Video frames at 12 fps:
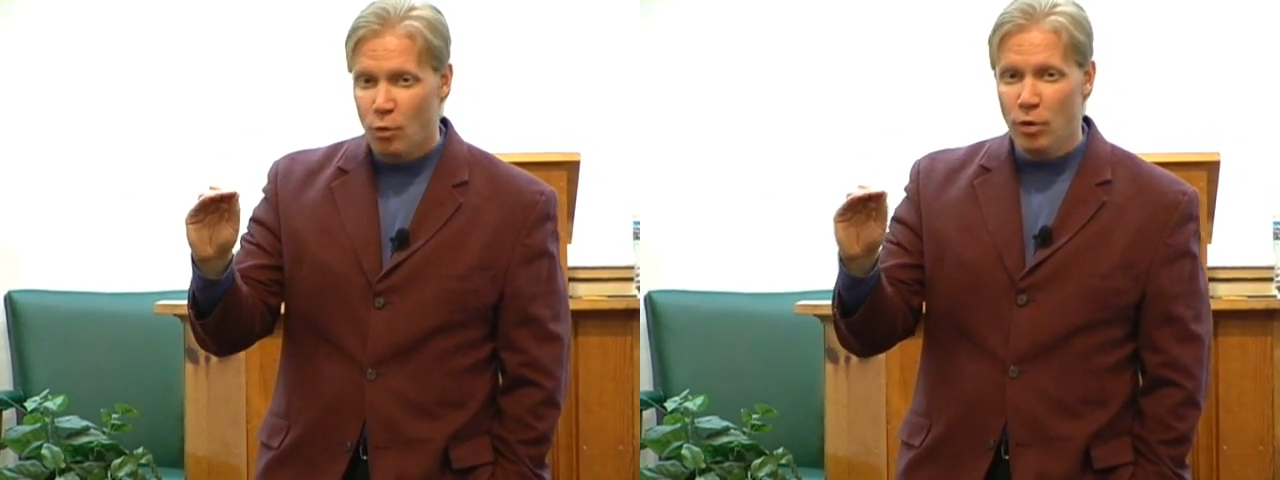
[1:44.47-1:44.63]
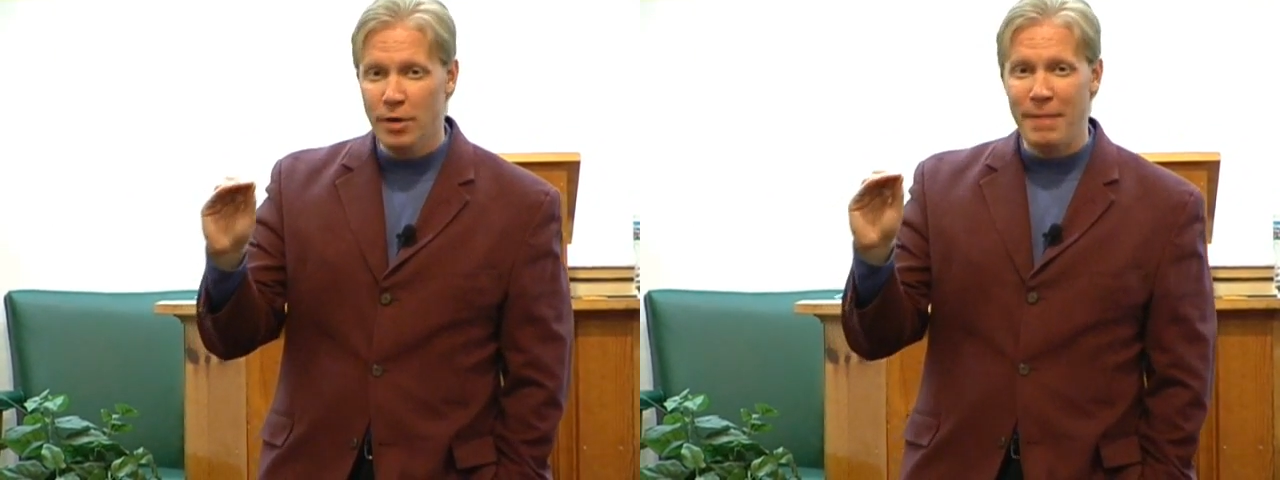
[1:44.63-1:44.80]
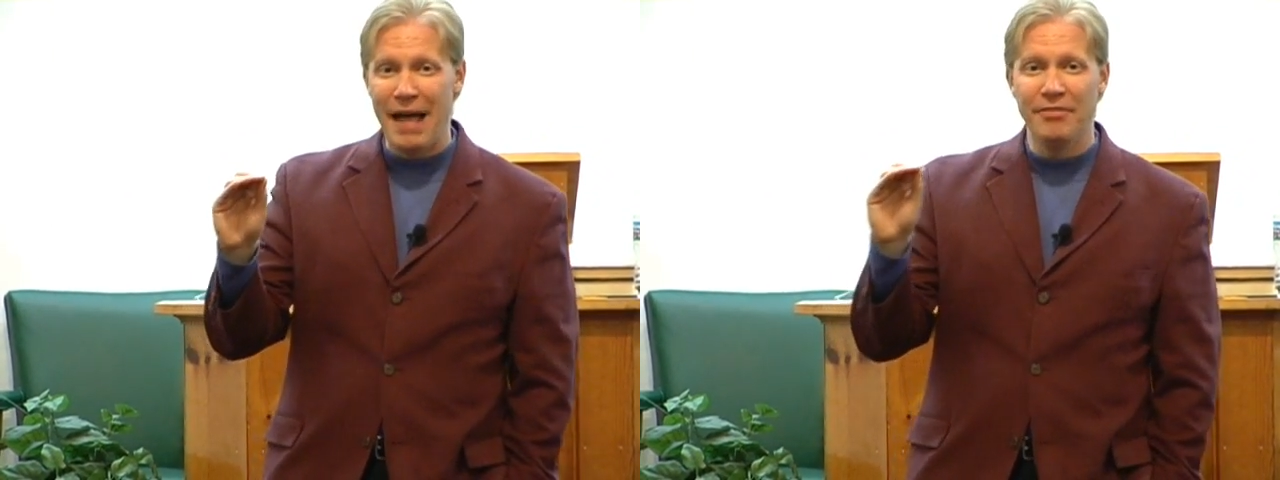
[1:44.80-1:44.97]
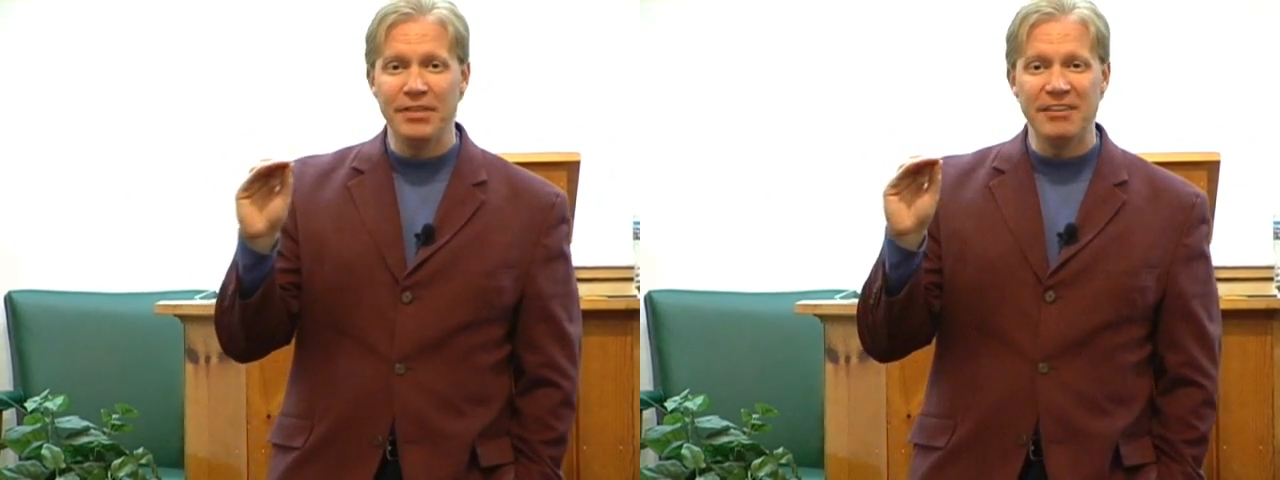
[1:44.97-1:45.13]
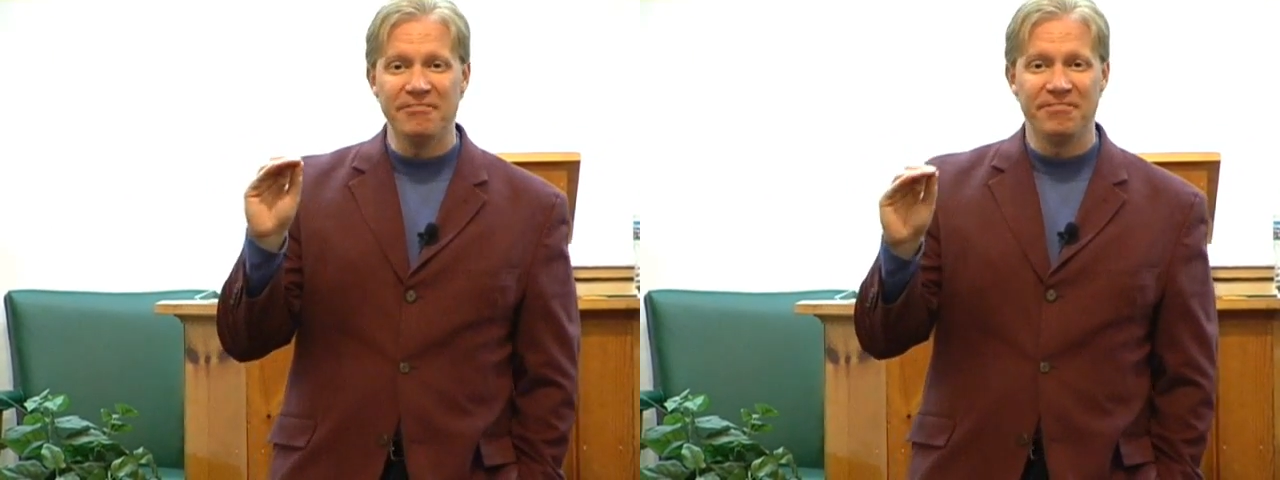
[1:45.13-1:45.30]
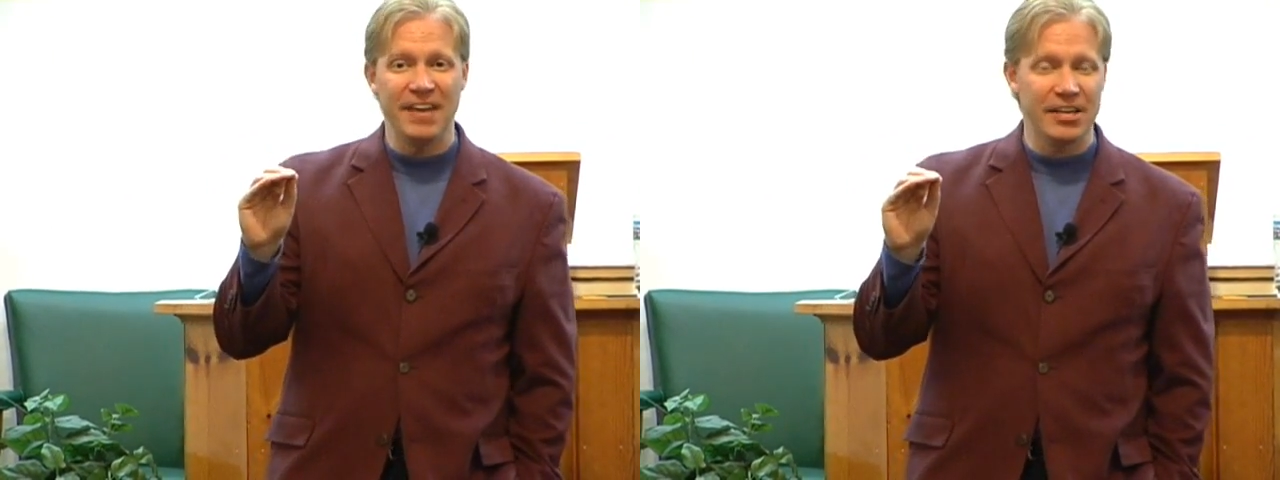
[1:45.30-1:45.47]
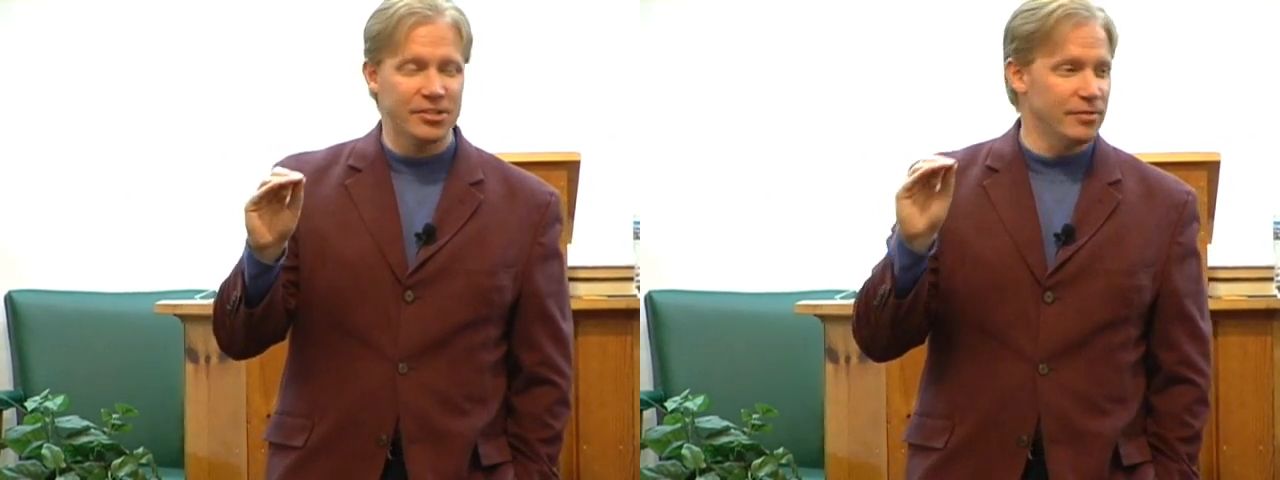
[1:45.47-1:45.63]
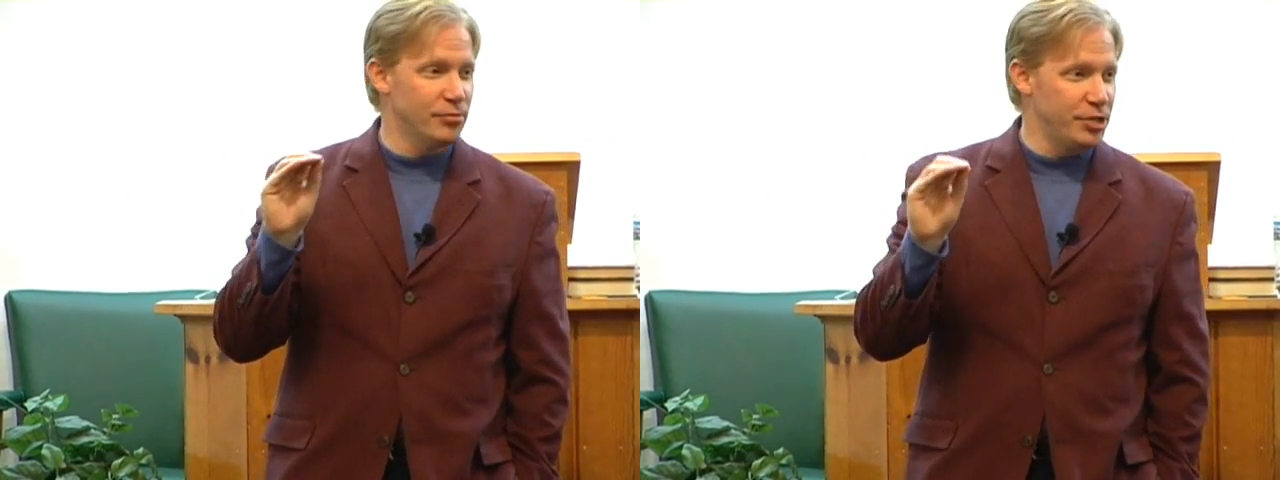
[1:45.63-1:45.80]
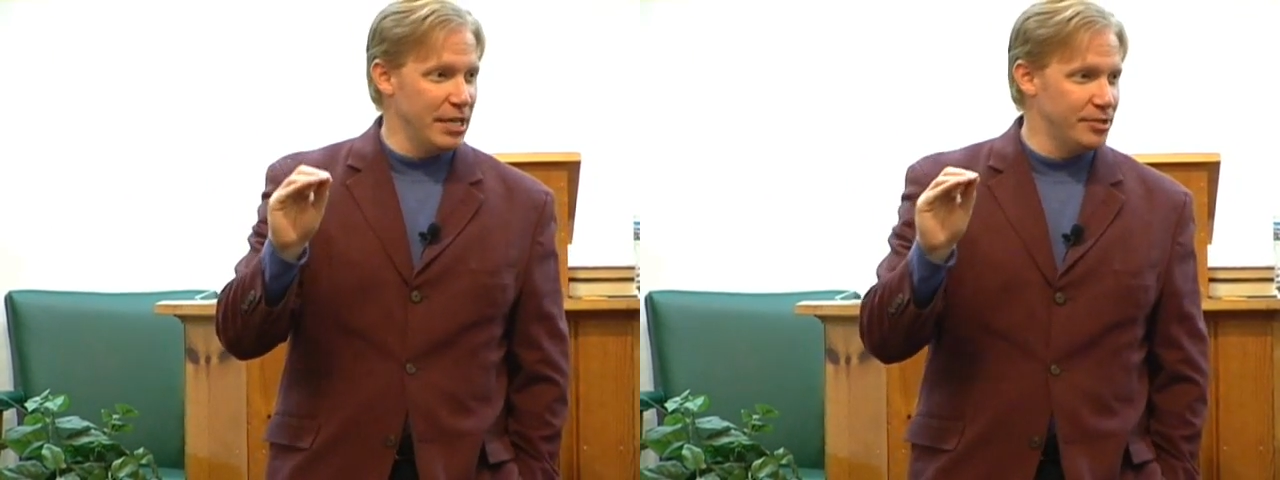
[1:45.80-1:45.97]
What about the effects of